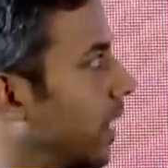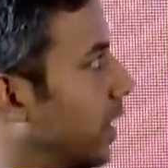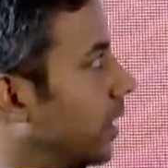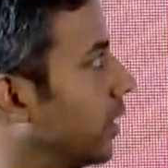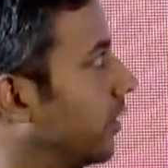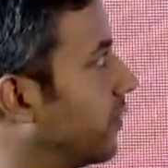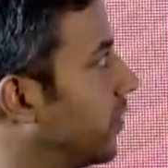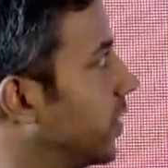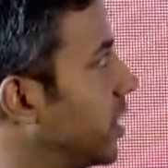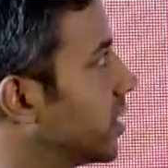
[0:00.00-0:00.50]

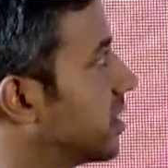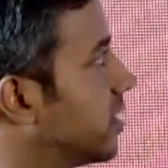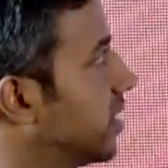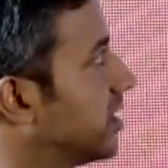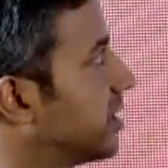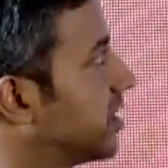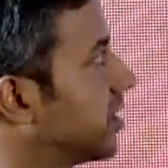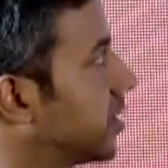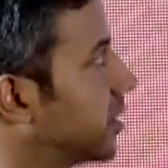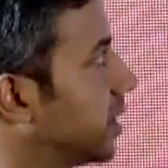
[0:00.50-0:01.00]
The first
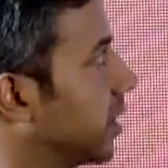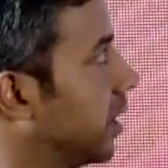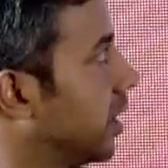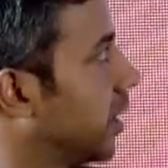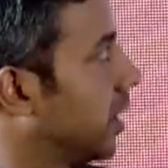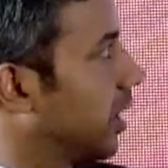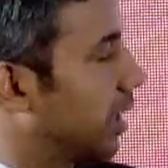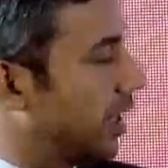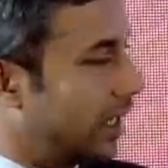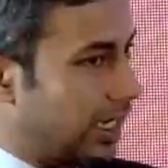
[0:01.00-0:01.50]
is
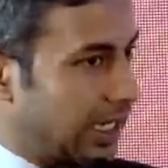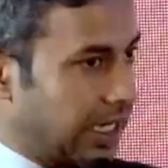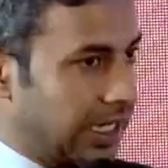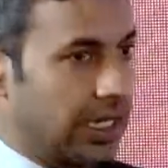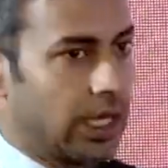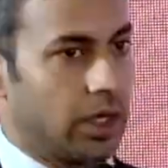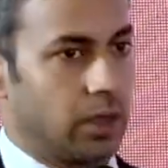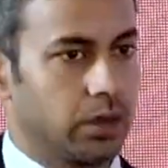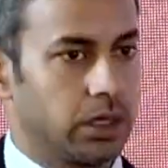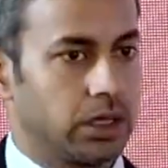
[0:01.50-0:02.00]

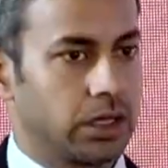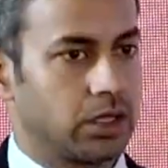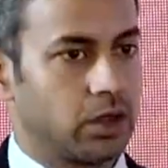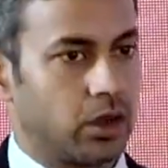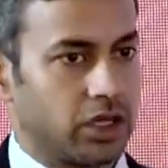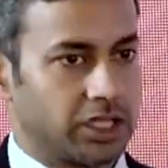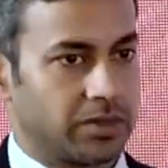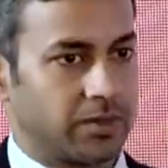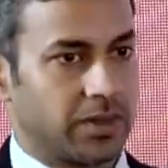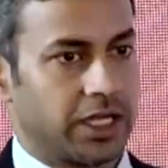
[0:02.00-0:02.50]
in-house
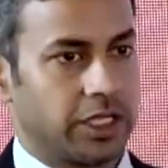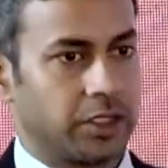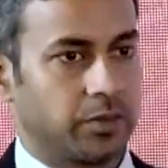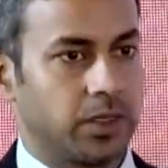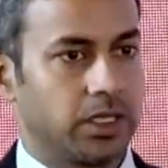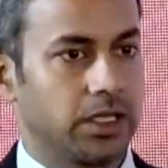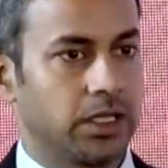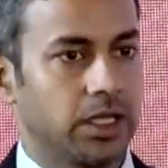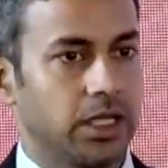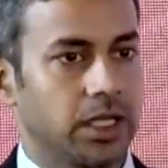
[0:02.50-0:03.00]
cost
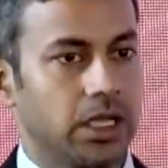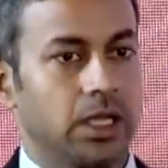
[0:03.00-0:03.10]
management.